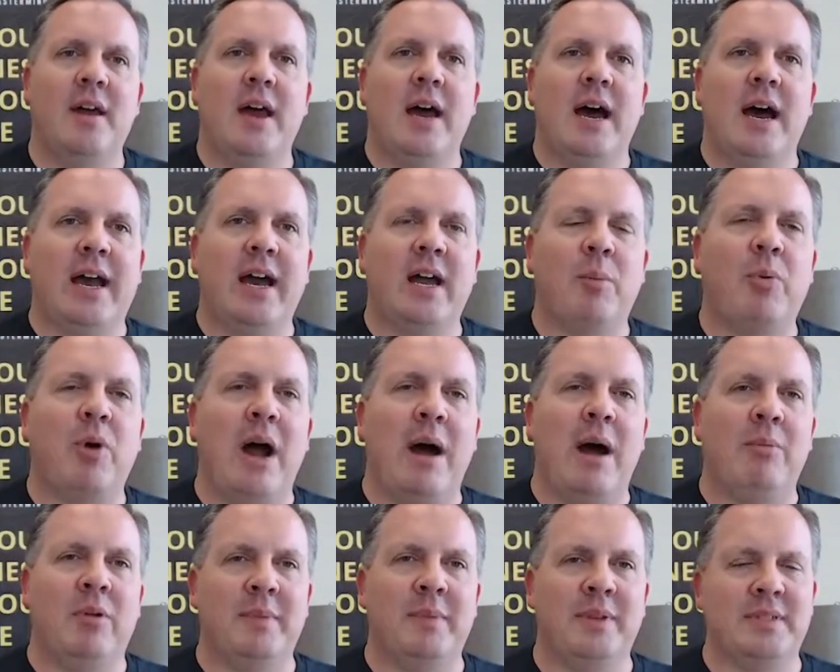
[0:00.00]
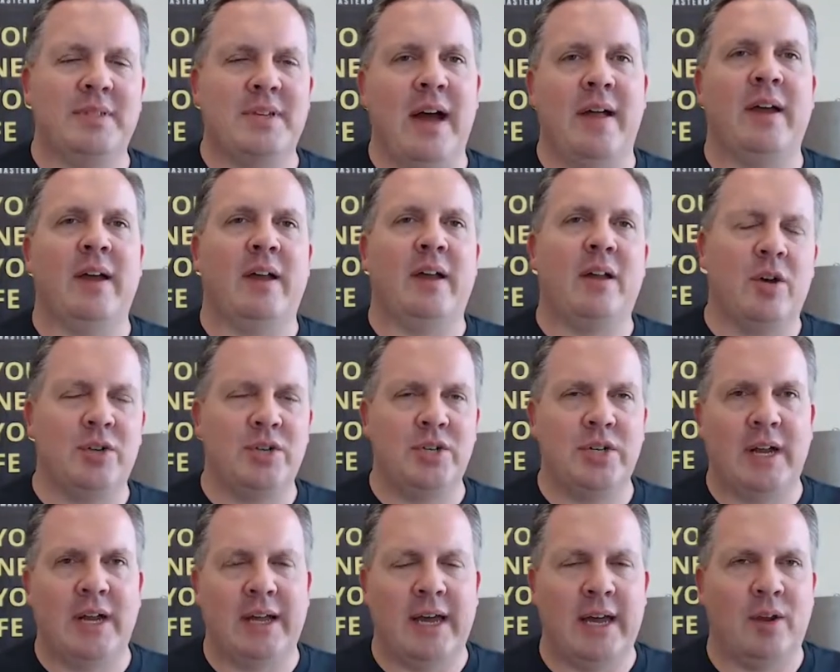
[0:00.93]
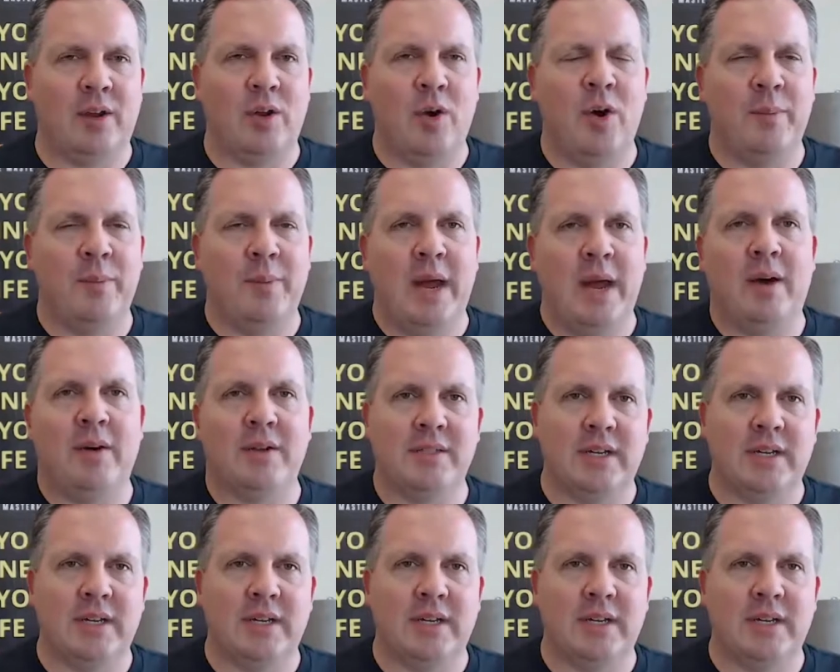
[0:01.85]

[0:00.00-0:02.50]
I got a problem. It's not like, oh shit, I got to go home now.